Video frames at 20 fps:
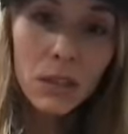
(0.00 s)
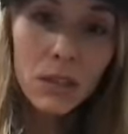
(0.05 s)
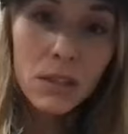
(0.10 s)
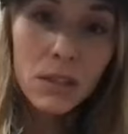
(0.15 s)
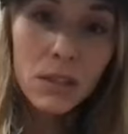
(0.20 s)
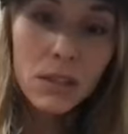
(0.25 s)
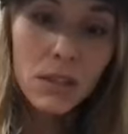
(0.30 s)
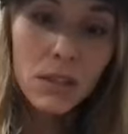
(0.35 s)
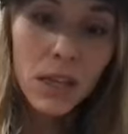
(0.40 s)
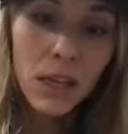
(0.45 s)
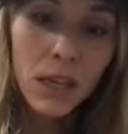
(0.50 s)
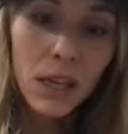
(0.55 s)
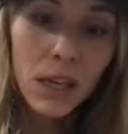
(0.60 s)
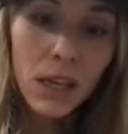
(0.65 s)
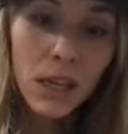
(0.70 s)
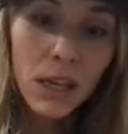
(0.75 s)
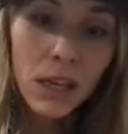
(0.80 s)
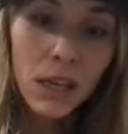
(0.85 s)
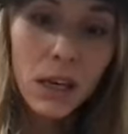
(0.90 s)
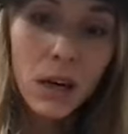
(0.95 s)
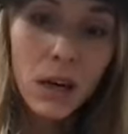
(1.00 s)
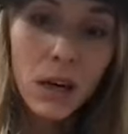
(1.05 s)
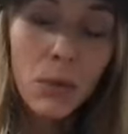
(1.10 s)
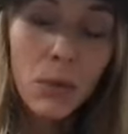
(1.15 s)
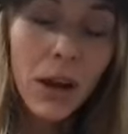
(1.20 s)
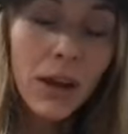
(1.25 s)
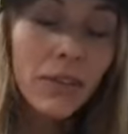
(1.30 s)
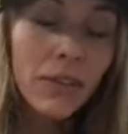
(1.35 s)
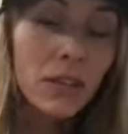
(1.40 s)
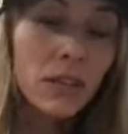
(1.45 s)
ski
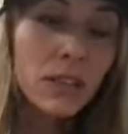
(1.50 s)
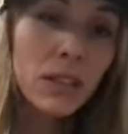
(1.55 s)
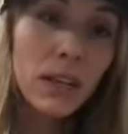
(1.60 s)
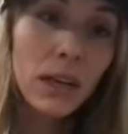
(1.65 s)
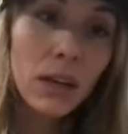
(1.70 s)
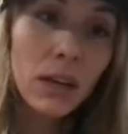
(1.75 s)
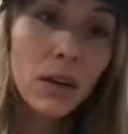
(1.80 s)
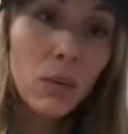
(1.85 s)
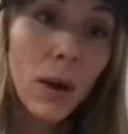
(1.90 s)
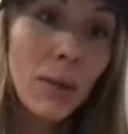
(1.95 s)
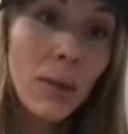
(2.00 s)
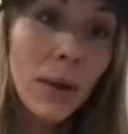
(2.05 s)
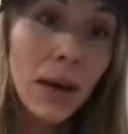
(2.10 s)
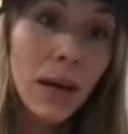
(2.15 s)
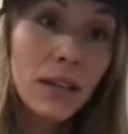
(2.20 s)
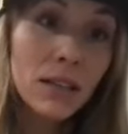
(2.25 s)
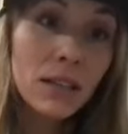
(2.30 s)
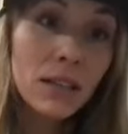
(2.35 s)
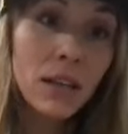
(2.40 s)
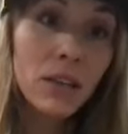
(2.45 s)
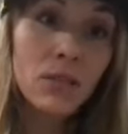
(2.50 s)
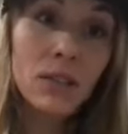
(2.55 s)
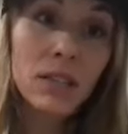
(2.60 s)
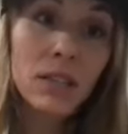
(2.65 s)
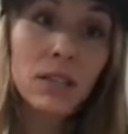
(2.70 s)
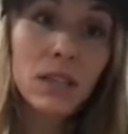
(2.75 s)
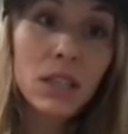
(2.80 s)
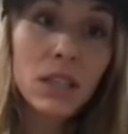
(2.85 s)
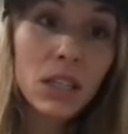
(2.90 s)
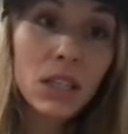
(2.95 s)
private. White Pass allows
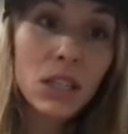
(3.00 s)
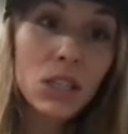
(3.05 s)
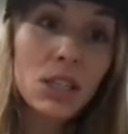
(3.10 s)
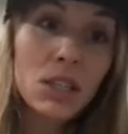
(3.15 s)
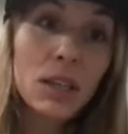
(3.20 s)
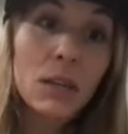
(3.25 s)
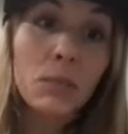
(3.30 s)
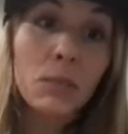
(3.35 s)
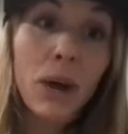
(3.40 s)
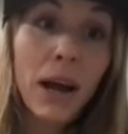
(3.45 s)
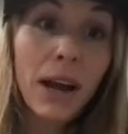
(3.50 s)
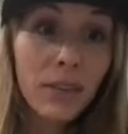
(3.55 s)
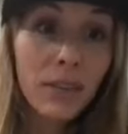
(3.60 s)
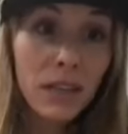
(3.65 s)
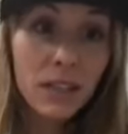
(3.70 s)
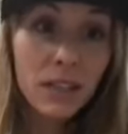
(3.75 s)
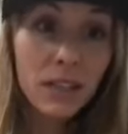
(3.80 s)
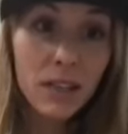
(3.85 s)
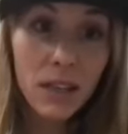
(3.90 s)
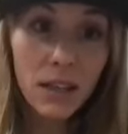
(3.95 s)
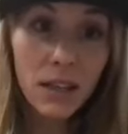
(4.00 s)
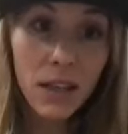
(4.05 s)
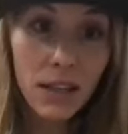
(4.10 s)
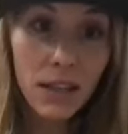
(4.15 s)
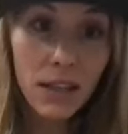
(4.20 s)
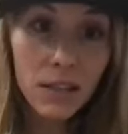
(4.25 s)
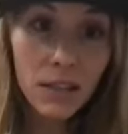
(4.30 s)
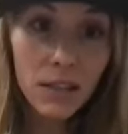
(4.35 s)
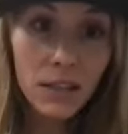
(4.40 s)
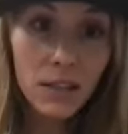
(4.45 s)
us to teach private ski
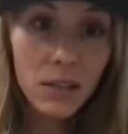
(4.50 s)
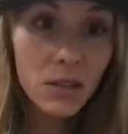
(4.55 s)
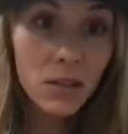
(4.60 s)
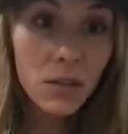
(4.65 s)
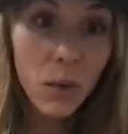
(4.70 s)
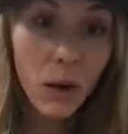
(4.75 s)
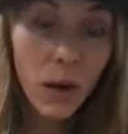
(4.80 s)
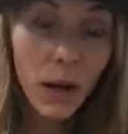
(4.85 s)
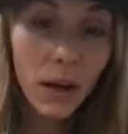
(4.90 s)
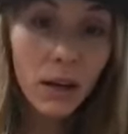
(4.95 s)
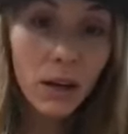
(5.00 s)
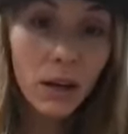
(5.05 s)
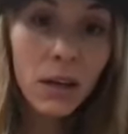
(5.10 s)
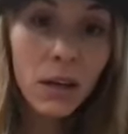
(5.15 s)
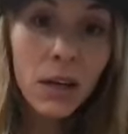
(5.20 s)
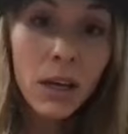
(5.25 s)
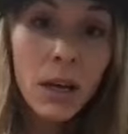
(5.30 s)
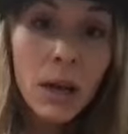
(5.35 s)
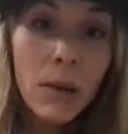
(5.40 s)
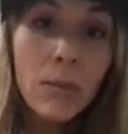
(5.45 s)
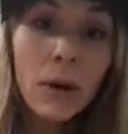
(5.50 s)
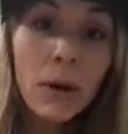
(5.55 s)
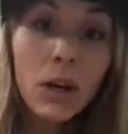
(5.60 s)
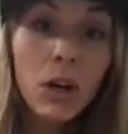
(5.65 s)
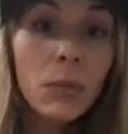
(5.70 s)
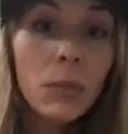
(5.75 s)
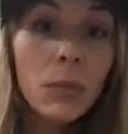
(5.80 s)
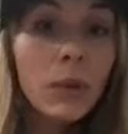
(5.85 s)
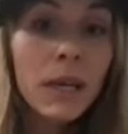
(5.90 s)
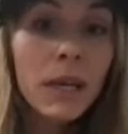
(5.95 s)
lessons as well. But
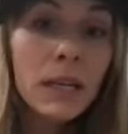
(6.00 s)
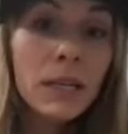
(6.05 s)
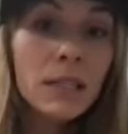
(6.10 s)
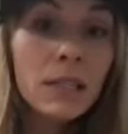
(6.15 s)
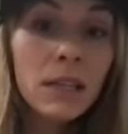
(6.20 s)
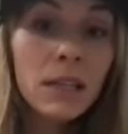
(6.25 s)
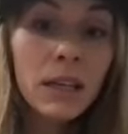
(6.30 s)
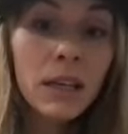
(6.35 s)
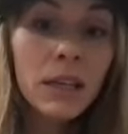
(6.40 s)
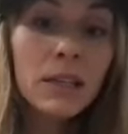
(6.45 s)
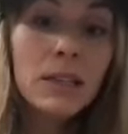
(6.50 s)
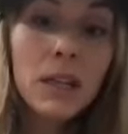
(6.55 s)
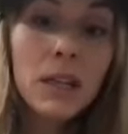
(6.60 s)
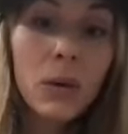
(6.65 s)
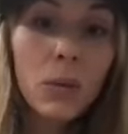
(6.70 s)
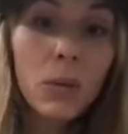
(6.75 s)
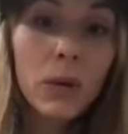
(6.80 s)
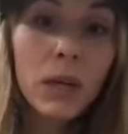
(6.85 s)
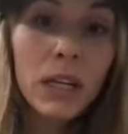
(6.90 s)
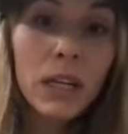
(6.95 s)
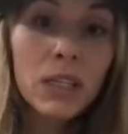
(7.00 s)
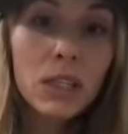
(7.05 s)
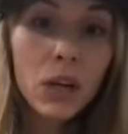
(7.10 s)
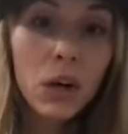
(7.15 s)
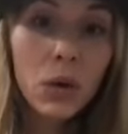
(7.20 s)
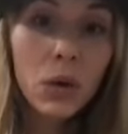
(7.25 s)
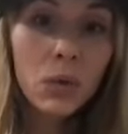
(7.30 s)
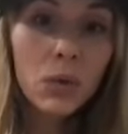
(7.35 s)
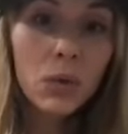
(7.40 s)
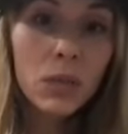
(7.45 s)
our biggest thing is that we
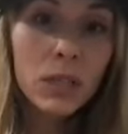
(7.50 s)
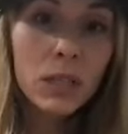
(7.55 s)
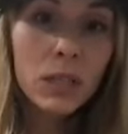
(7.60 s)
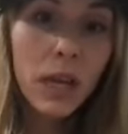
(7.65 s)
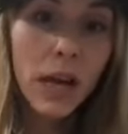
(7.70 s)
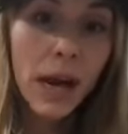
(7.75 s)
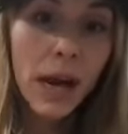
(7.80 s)
don't.